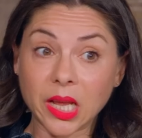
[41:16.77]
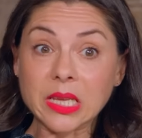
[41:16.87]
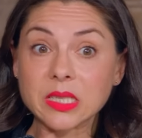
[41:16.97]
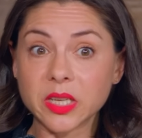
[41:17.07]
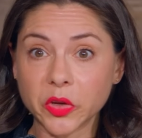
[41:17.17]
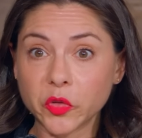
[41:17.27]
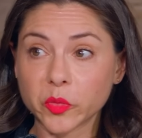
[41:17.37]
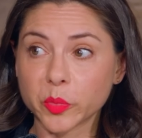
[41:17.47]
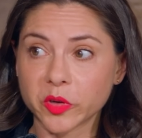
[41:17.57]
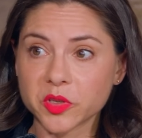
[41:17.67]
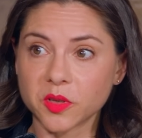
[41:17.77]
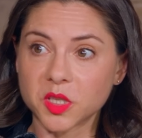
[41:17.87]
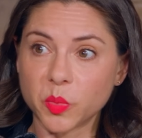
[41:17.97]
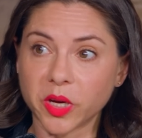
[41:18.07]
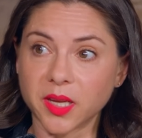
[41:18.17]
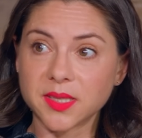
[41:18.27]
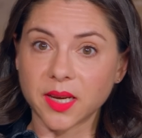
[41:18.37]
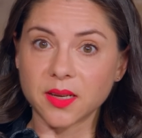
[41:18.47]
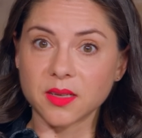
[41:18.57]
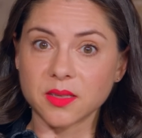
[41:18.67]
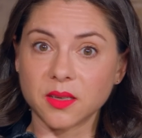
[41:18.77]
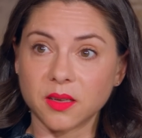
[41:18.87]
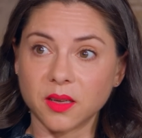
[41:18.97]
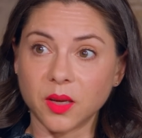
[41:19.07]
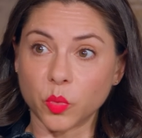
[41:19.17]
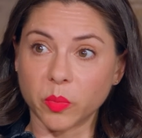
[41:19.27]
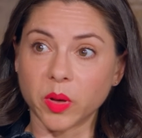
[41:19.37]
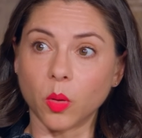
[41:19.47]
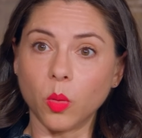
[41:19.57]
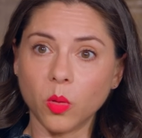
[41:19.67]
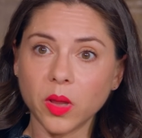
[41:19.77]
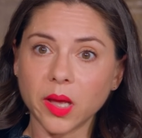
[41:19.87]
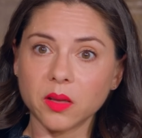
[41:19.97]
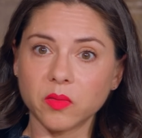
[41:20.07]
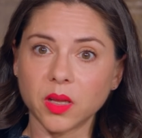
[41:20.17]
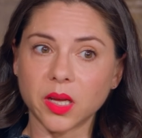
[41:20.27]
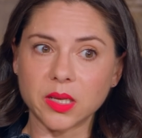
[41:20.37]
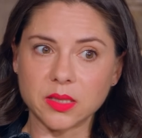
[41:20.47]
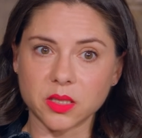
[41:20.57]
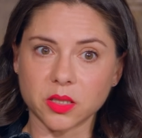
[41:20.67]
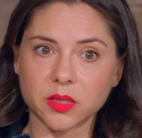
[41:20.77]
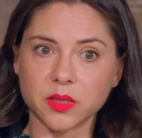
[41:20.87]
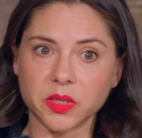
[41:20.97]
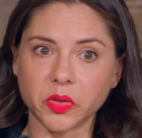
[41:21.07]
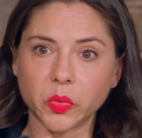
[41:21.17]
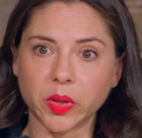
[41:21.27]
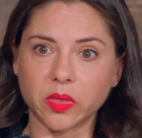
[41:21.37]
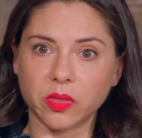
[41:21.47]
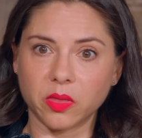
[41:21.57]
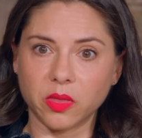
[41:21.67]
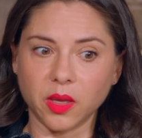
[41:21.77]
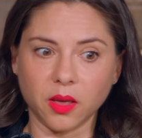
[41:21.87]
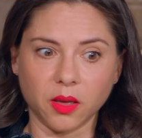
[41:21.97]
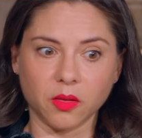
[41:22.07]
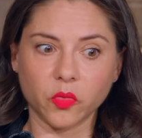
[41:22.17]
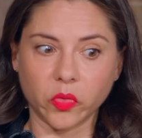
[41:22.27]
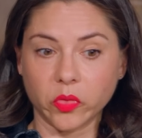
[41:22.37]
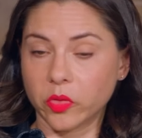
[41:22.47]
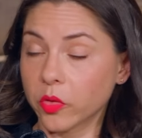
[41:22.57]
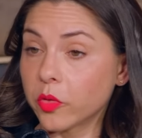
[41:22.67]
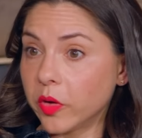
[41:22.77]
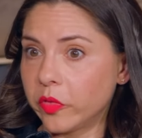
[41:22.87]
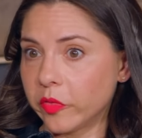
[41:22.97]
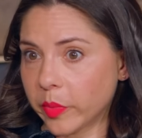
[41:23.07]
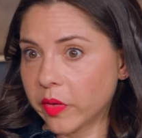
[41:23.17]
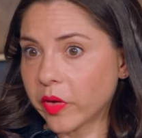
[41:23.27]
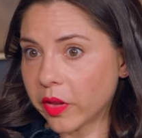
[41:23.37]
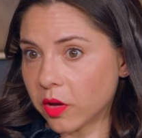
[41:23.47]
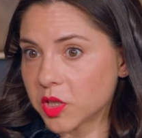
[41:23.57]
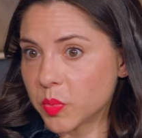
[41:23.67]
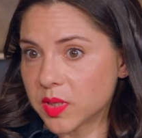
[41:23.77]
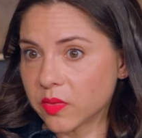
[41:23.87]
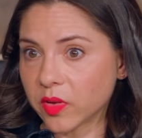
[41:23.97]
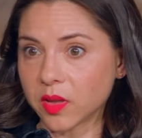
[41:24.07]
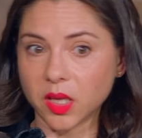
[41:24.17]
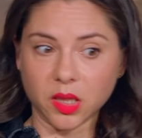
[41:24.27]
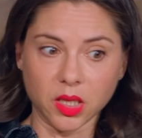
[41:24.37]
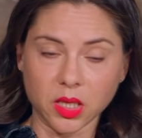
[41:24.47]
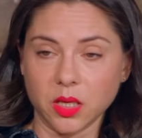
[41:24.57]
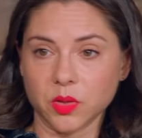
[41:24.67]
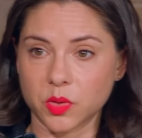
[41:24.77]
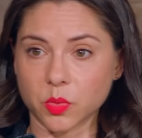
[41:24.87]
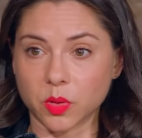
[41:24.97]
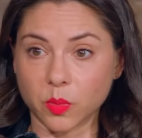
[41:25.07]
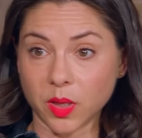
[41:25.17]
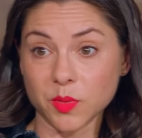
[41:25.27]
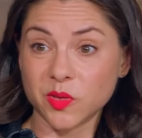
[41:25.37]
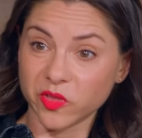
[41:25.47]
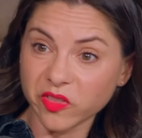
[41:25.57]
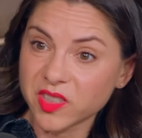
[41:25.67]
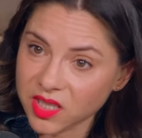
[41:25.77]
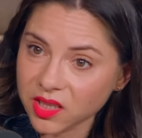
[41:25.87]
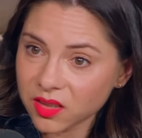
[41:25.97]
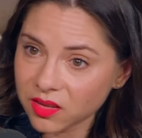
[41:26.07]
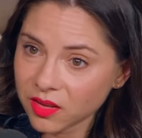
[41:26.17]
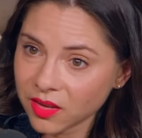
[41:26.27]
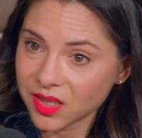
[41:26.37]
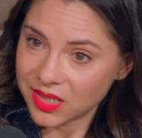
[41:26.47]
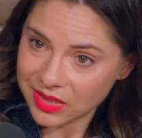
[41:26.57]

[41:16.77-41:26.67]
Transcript: I can tell you from personal experience that it it would have been a whole hell of a lot easier to deal with the the grief of my father specifically in the eating disorder when I was 15 and